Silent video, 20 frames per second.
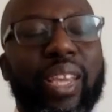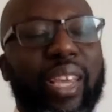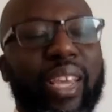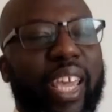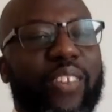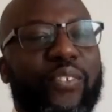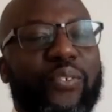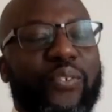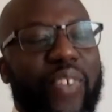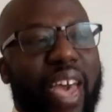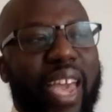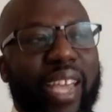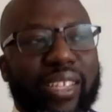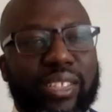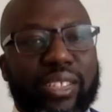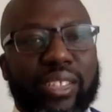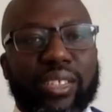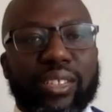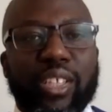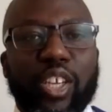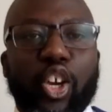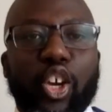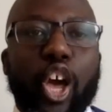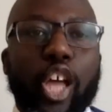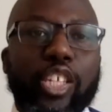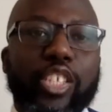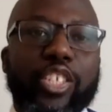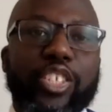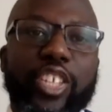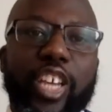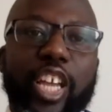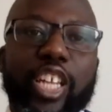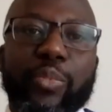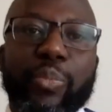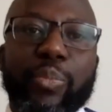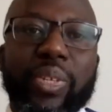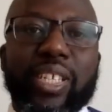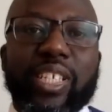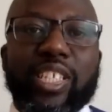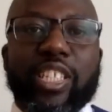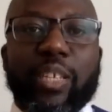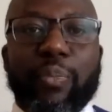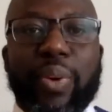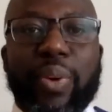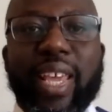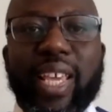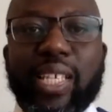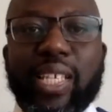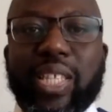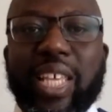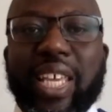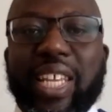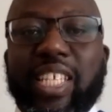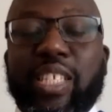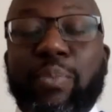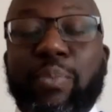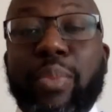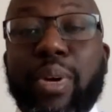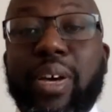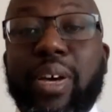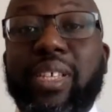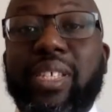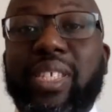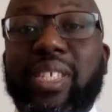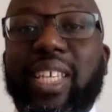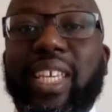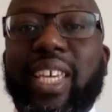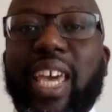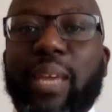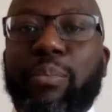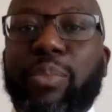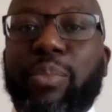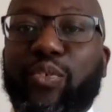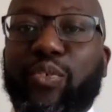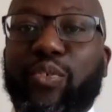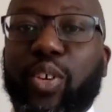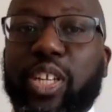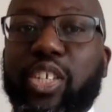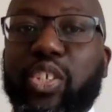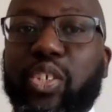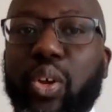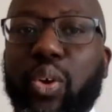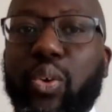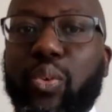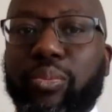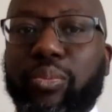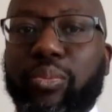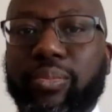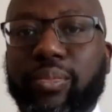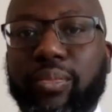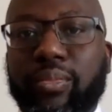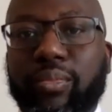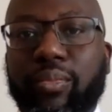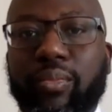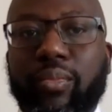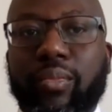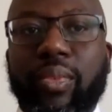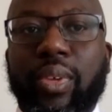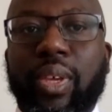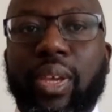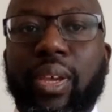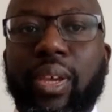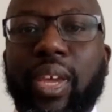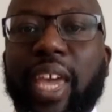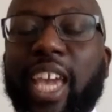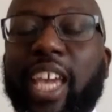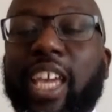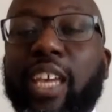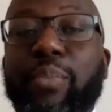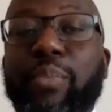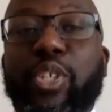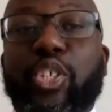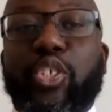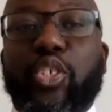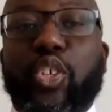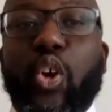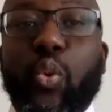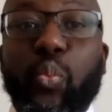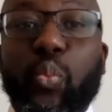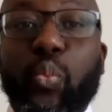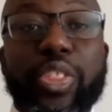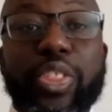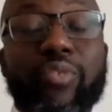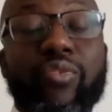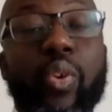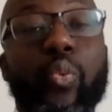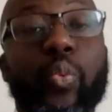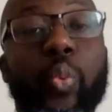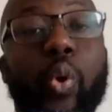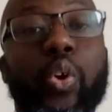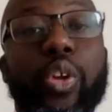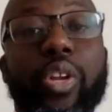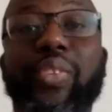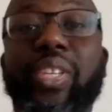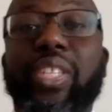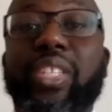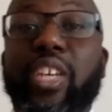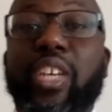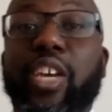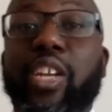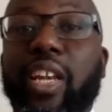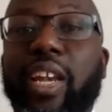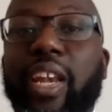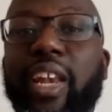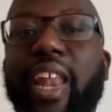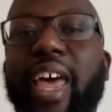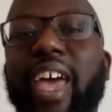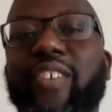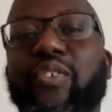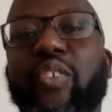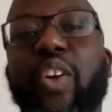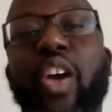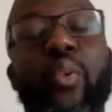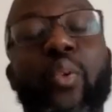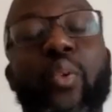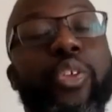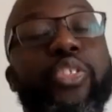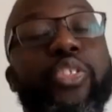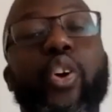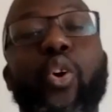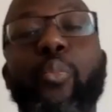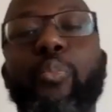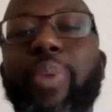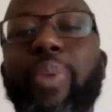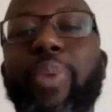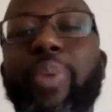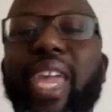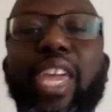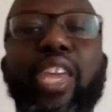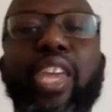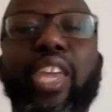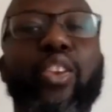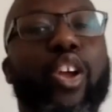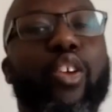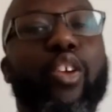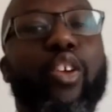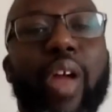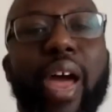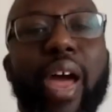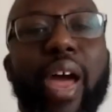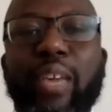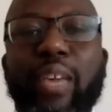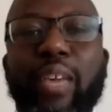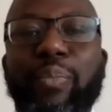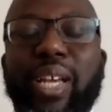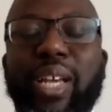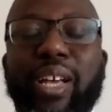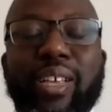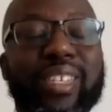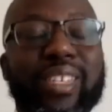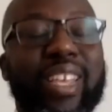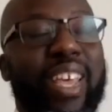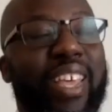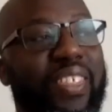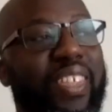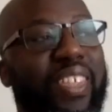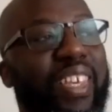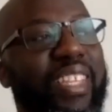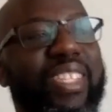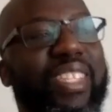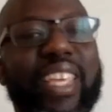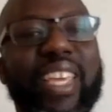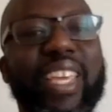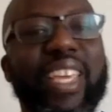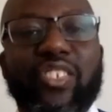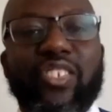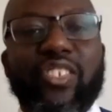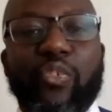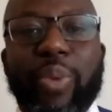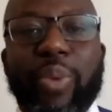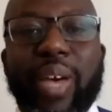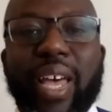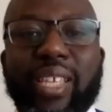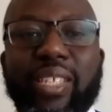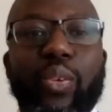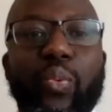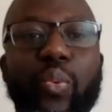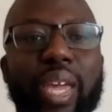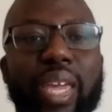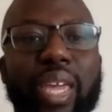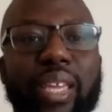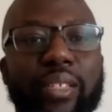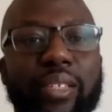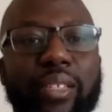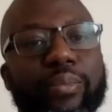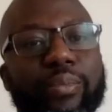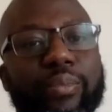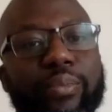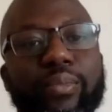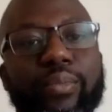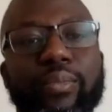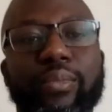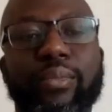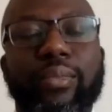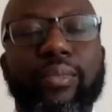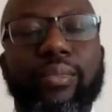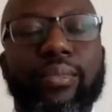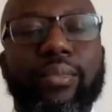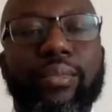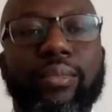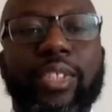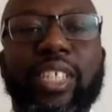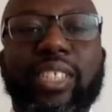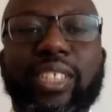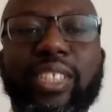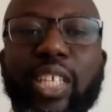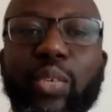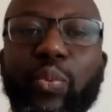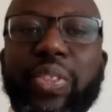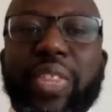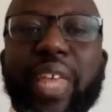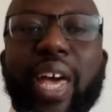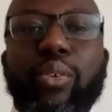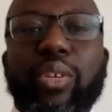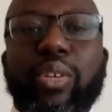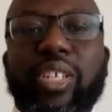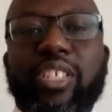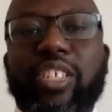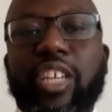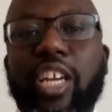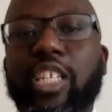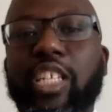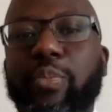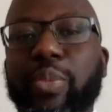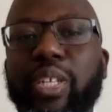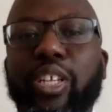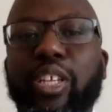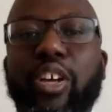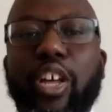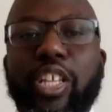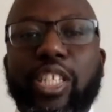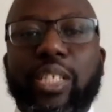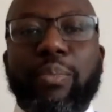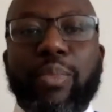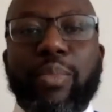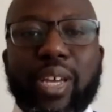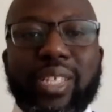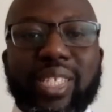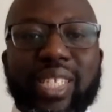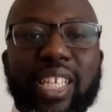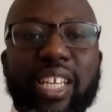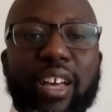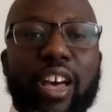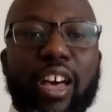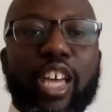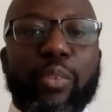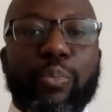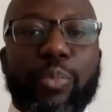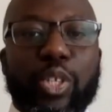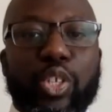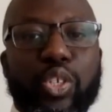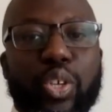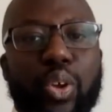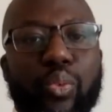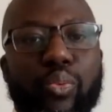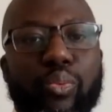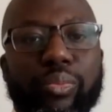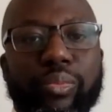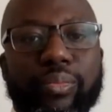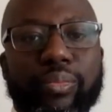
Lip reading: In fact, God's judgment is the place that his mercy can be fully shown. It can be shown with the reward of eternal life, with no pain or crying, because these things have passed away. You see, without judgment, God's mercy can't be shown.